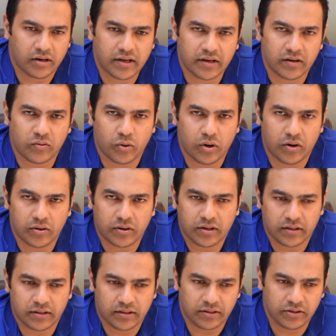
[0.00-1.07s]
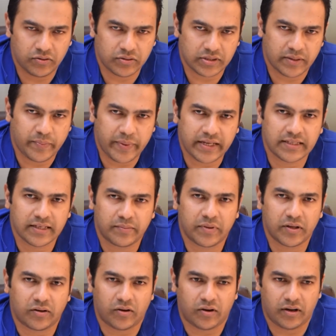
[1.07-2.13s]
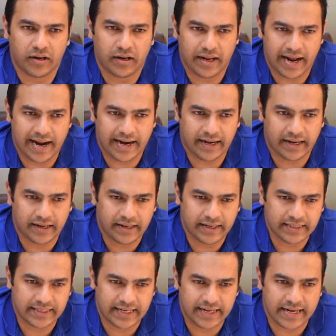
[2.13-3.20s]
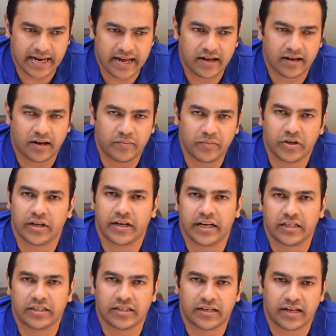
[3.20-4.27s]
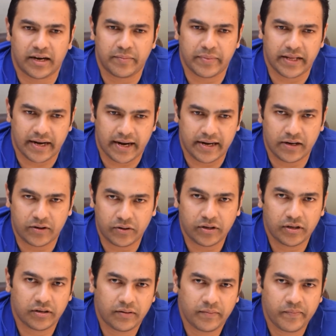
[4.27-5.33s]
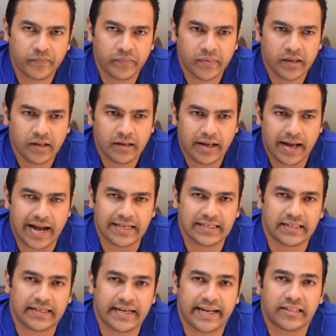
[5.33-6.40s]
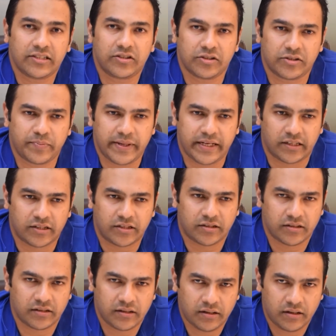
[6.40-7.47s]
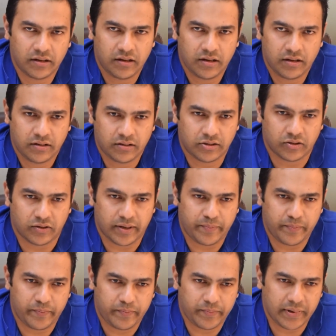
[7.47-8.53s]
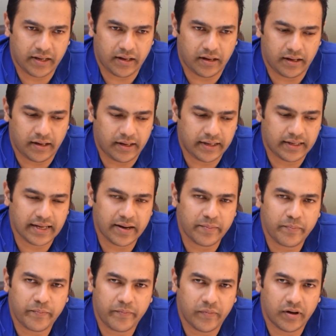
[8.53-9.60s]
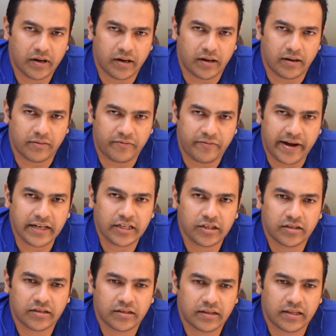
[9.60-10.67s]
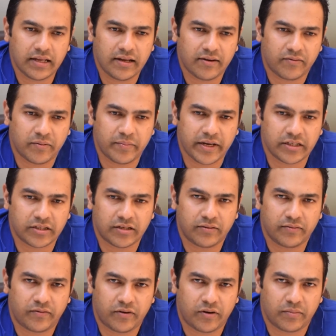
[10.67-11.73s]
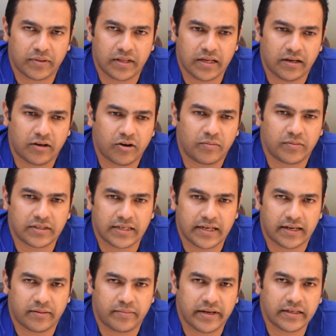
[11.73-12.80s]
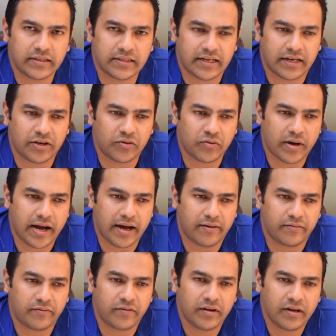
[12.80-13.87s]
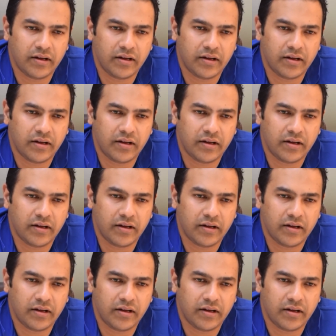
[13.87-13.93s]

can go out, the user picks up the call, and his entire communication can be read out as a text to speech. So it can fetch the information from the e-commerce database that you have